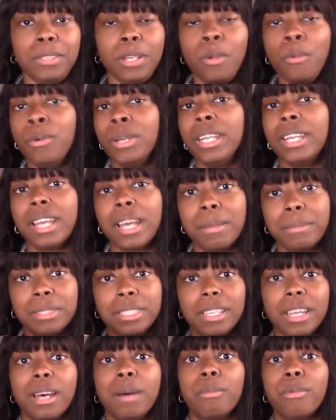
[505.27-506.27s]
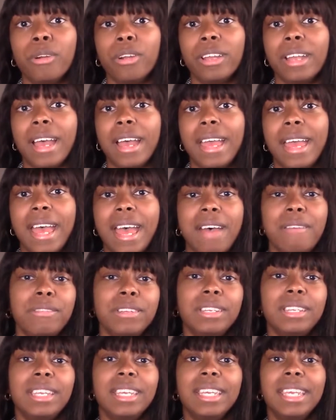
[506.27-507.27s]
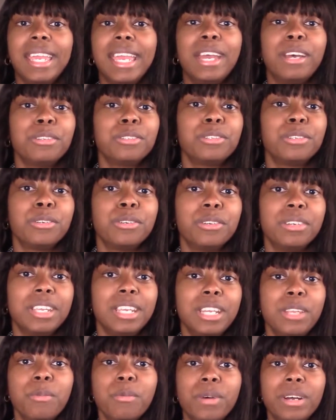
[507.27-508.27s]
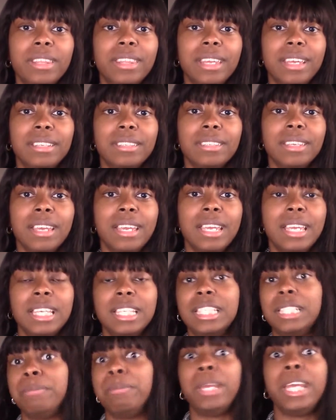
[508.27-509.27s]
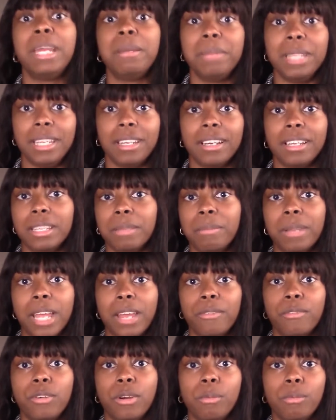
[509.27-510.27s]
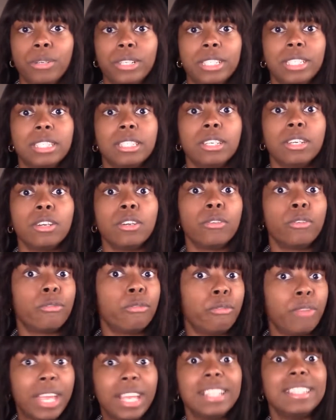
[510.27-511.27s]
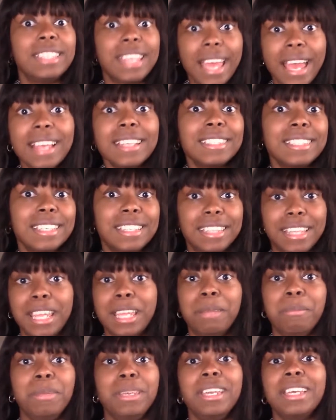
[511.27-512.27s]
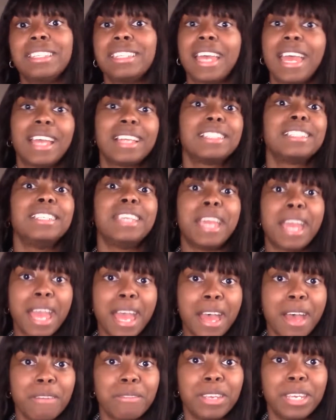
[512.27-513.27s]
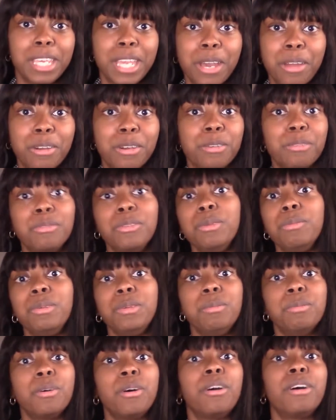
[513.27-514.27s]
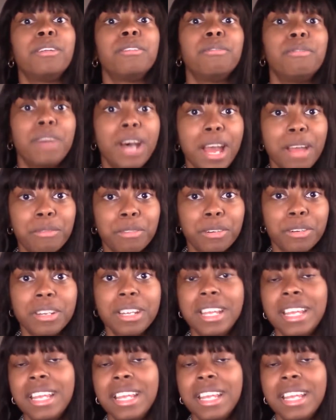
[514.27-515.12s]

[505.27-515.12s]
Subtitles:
When it comes to Upwork, I haven't encountered anyone that's spammy on the platform, which is a fantastic thing, because I actually have encountered a few people on Fiverr